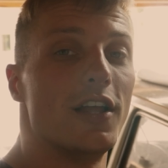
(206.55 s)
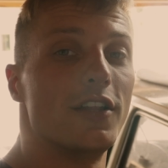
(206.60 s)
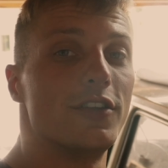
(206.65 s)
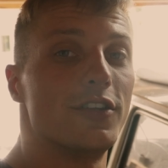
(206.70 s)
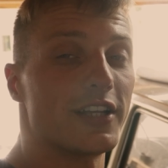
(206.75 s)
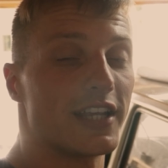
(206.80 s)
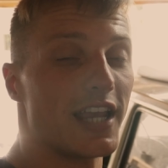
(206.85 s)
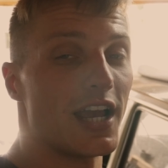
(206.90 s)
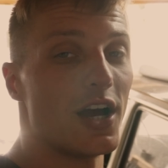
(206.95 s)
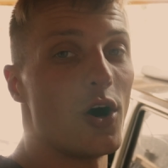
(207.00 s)

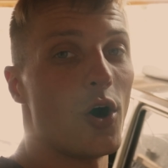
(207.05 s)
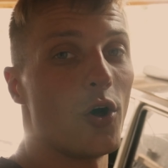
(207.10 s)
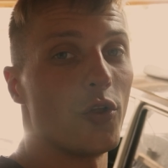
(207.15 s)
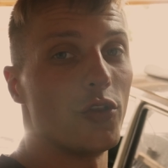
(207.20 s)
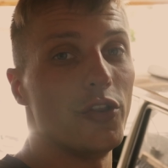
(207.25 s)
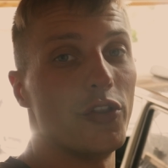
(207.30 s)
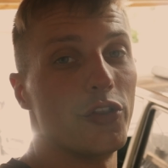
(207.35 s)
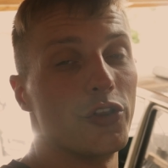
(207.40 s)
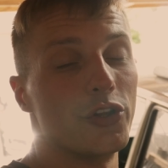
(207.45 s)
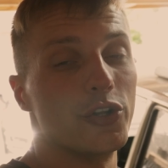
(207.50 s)
to get
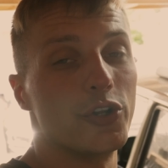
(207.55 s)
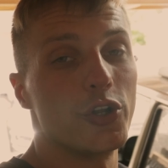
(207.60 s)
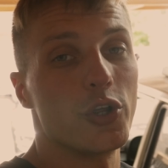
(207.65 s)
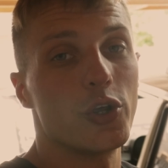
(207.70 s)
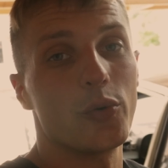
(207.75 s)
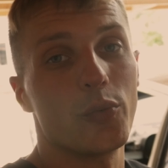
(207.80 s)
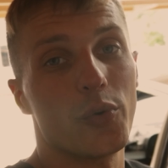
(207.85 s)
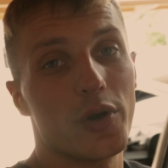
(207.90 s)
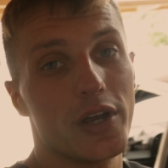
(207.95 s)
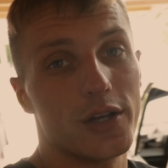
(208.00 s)
on the
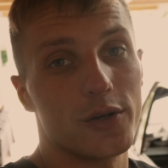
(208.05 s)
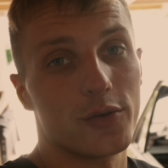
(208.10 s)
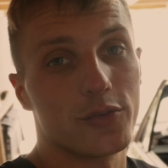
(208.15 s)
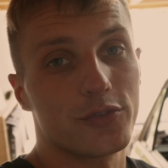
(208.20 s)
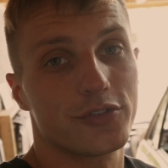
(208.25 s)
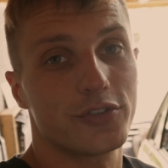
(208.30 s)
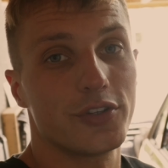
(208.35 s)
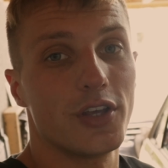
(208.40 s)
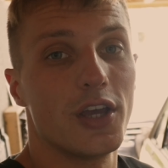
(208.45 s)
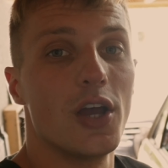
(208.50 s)
new
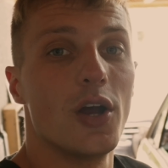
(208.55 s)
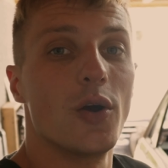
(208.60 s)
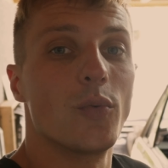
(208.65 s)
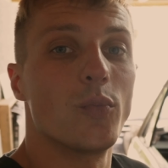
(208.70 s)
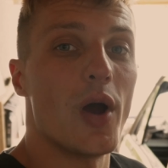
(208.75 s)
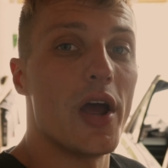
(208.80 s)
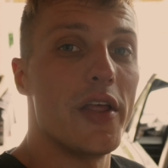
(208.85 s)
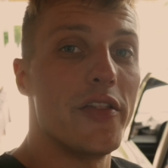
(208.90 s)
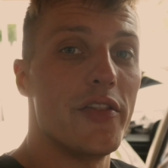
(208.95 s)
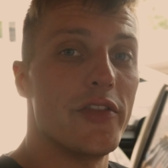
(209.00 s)
wheels
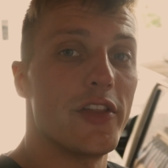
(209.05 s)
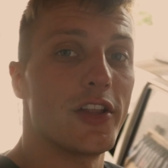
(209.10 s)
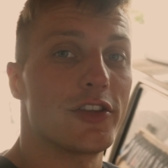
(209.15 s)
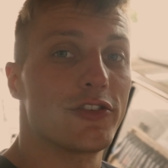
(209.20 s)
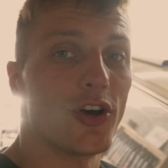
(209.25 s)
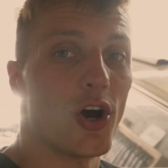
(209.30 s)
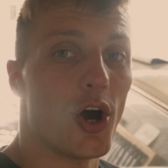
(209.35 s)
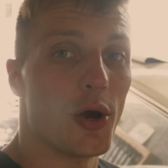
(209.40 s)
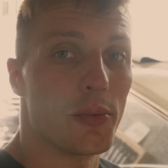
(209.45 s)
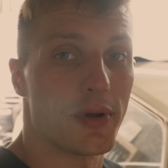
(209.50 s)
when the
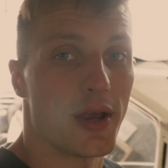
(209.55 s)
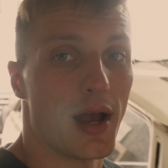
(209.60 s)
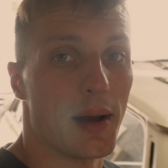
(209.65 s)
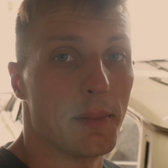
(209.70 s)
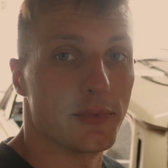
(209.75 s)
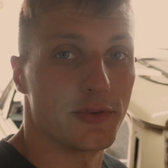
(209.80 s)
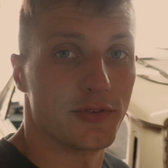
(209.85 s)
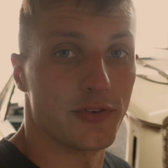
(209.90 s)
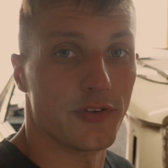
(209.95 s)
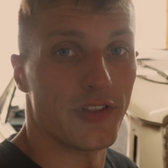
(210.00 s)
time
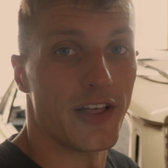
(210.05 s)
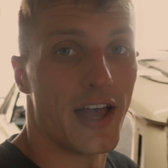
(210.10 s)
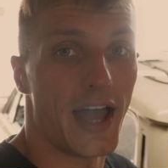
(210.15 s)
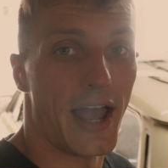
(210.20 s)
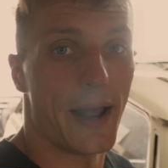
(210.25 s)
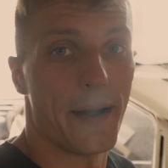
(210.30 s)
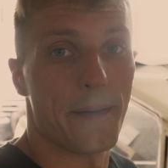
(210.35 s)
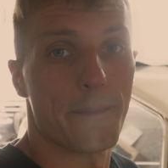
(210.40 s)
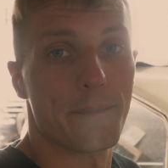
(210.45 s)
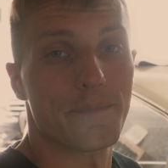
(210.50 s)
comes for
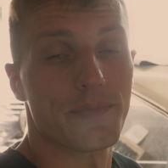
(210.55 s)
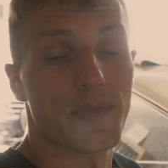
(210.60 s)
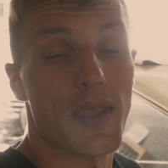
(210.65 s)
that.